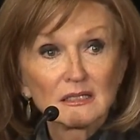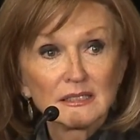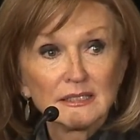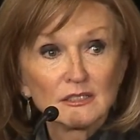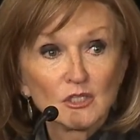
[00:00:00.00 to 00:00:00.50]

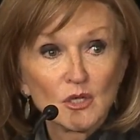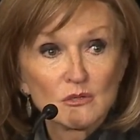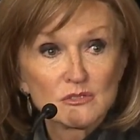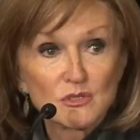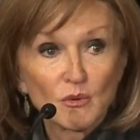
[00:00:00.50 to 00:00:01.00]
clean
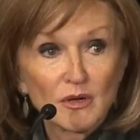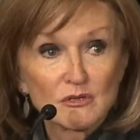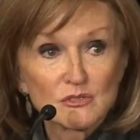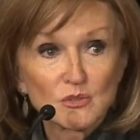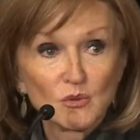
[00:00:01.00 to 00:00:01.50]
clothes to wear to
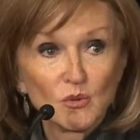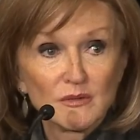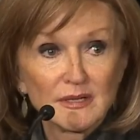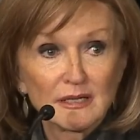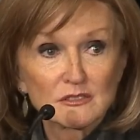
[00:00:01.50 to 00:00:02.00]
school
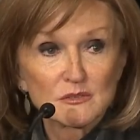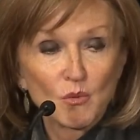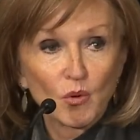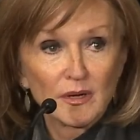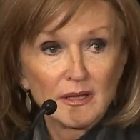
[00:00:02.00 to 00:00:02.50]
the next
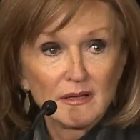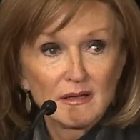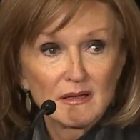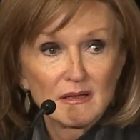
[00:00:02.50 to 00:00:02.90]
morning.